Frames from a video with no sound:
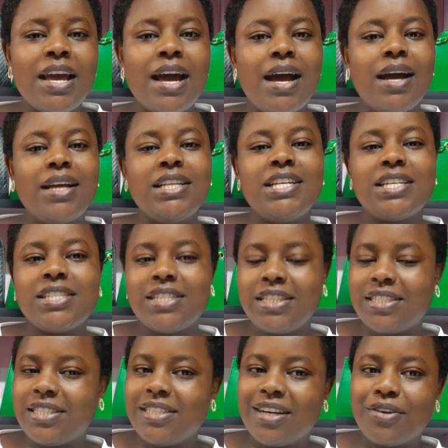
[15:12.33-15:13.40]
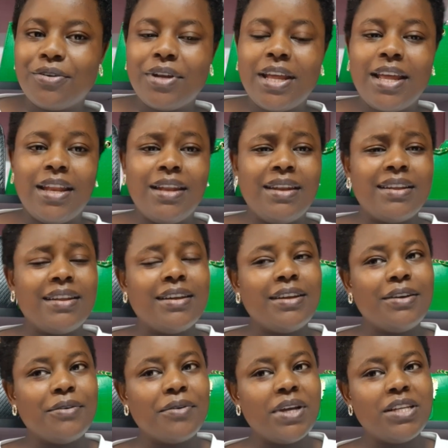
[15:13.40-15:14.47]
just sit down and
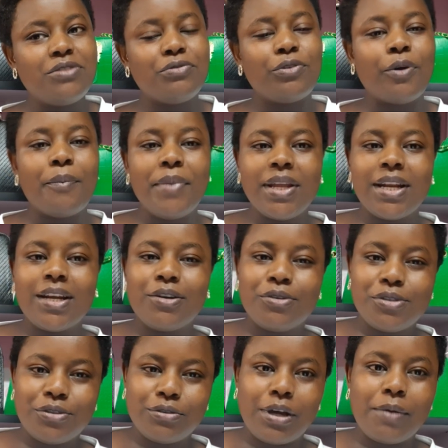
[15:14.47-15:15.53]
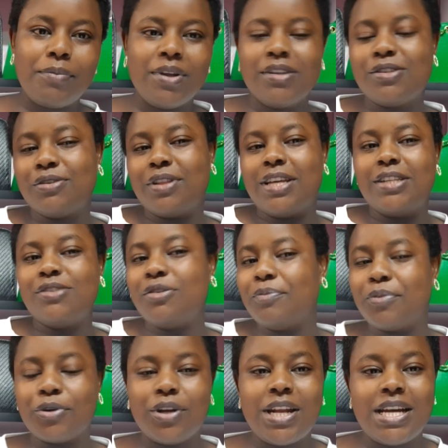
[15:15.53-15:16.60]
wait for miracles to happen so that your
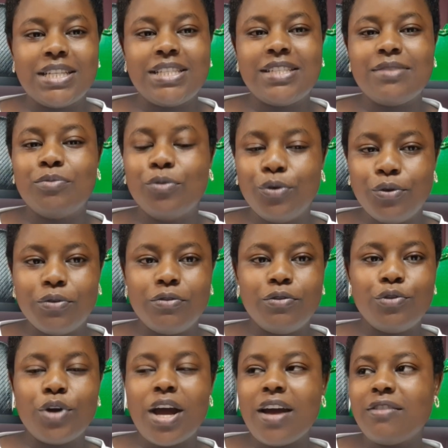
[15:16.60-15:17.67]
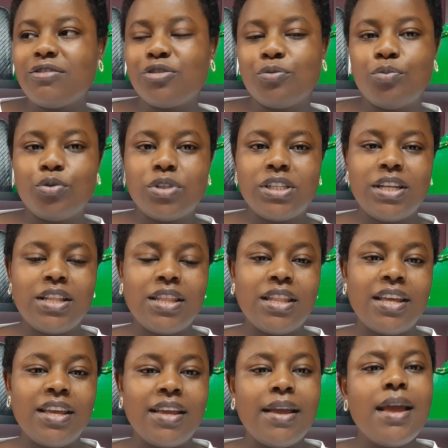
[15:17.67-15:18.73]
products move. You have to put in
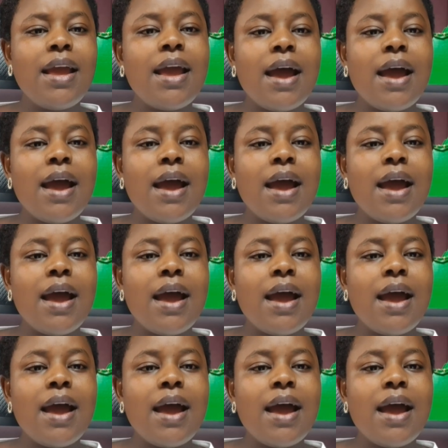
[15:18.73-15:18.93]
the